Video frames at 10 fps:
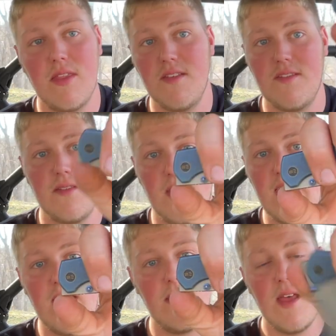this,
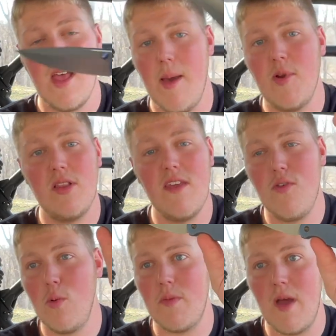again, I'm going to leave
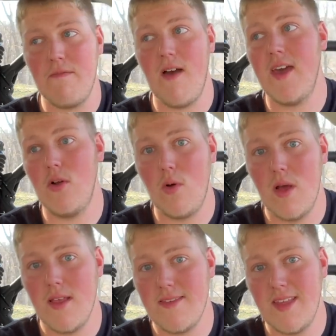you with my final
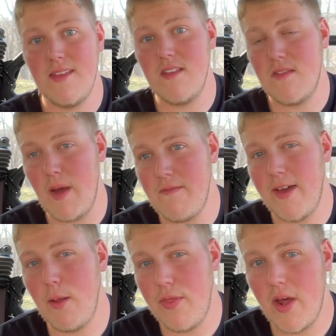sentence, my
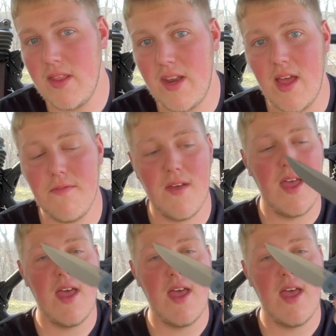final thought in the knife.